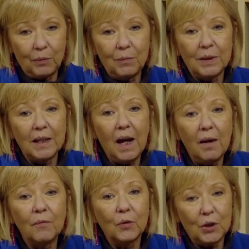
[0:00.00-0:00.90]
we would
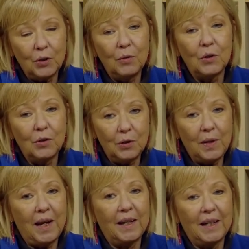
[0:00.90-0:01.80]
love for you to do
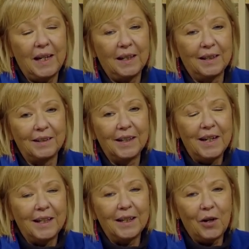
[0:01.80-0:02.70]
that and
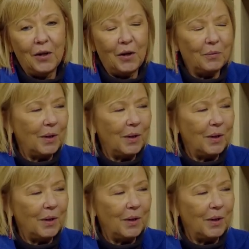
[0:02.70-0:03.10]
get on our